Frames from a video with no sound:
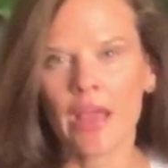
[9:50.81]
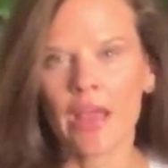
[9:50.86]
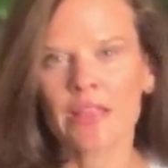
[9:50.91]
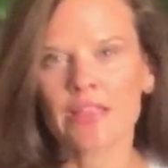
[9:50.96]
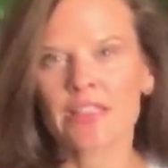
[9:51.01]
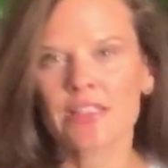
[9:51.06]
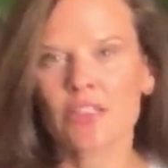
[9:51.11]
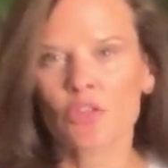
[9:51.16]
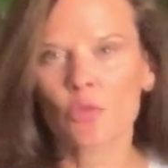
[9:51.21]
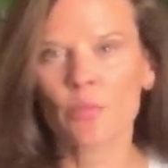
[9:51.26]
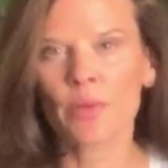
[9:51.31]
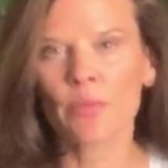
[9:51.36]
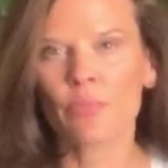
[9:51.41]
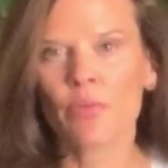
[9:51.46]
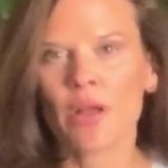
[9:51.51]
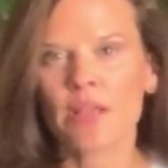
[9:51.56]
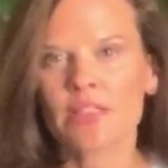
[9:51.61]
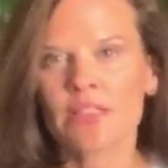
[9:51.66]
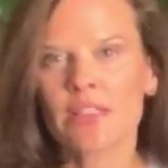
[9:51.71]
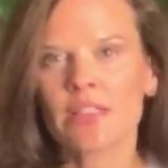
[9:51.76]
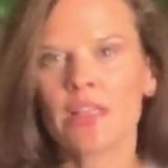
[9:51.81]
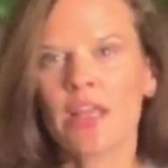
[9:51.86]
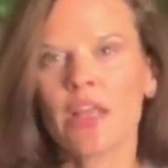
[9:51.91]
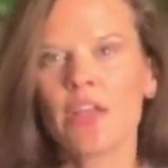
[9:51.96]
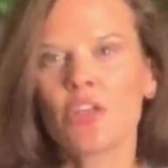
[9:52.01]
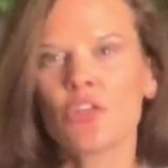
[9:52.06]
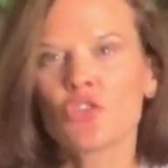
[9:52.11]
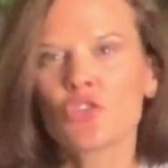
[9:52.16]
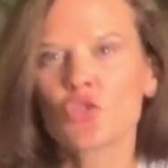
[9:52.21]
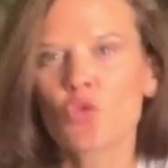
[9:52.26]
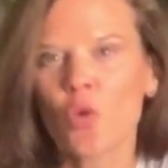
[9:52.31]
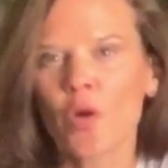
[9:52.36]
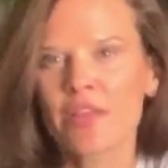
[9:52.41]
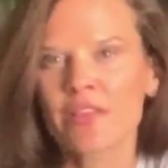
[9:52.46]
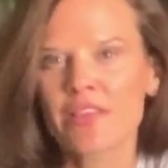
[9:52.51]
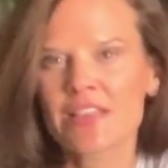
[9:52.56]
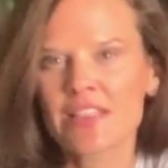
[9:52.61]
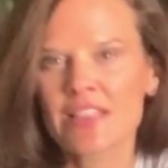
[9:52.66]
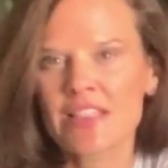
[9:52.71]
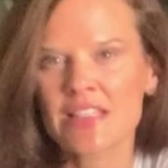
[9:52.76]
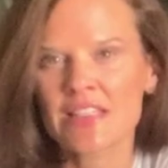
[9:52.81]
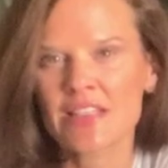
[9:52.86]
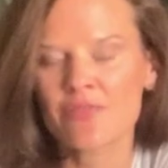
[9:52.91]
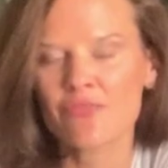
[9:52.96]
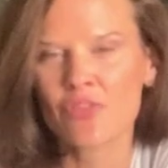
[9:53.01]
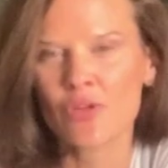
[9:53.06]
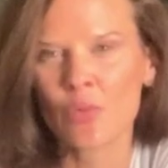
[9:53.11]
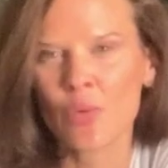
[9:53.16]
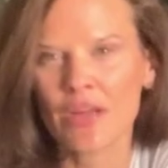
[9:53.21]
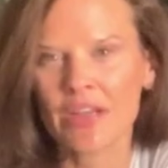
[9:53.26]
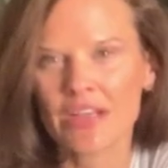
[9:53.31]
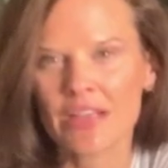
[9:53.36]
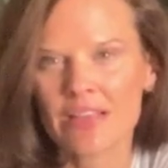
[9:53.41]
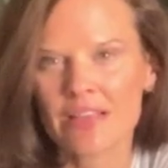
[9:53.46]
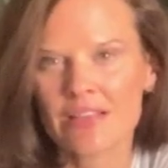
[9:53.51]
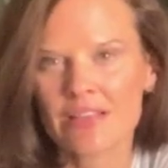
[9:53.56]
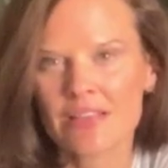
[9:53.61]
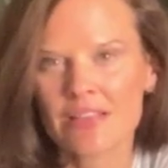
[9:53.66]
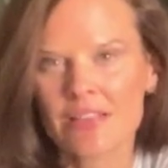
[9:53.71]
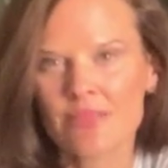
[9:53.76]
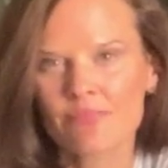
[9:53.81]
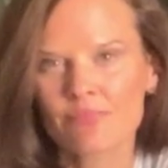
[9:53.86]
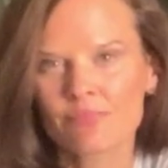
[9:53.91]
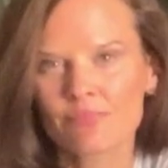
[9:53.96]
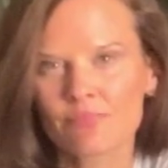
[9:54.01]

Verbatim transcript: and still be present and enjoy the season for what it is.